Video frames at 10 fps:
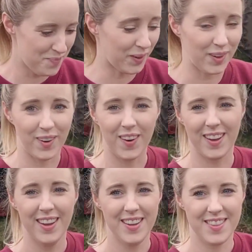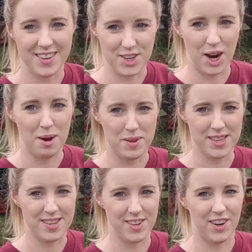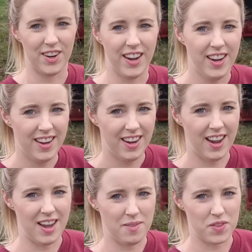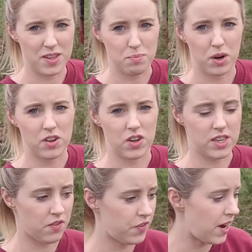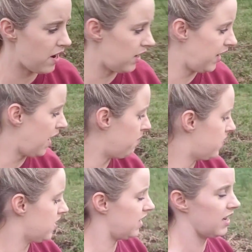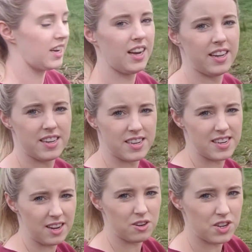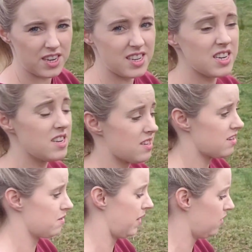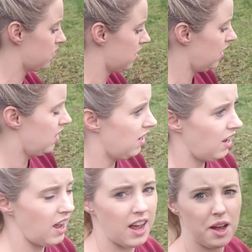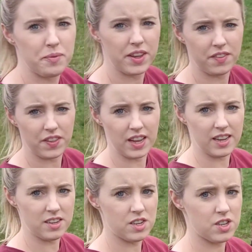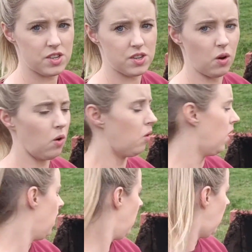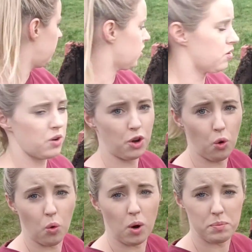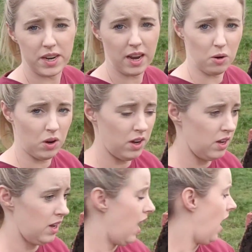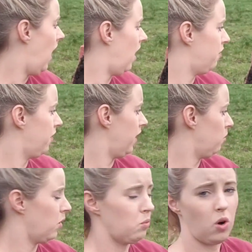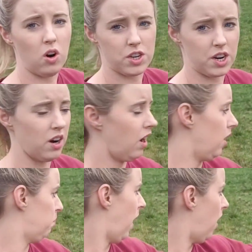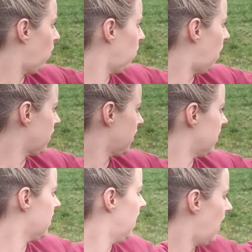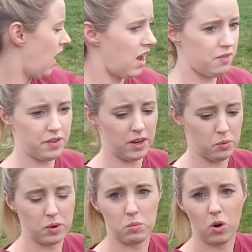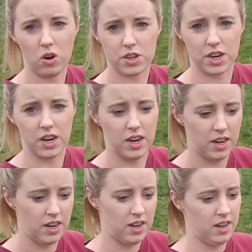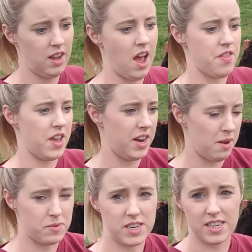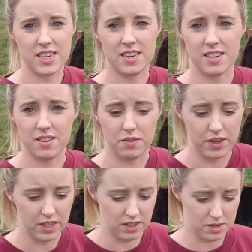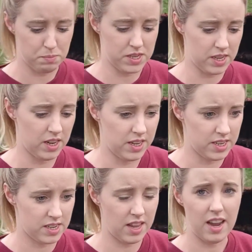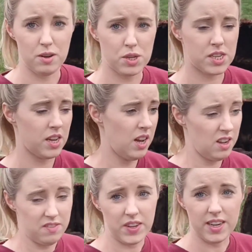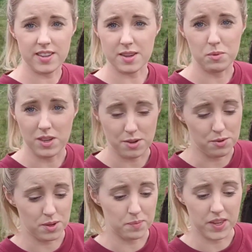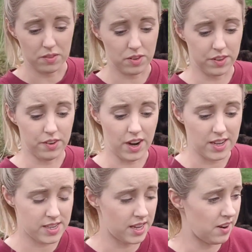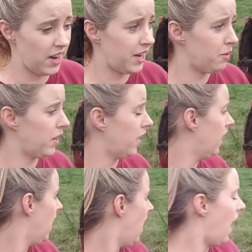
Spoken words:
But look, the job is done. The spreader is fairly empty. It cleaned it out a decent amount in the end. So I'm just going to go up now, half fill it with water. I'll power wash it, half fill it with water, and then empty it into the field beside the house, because it will do something for the grass there anyway.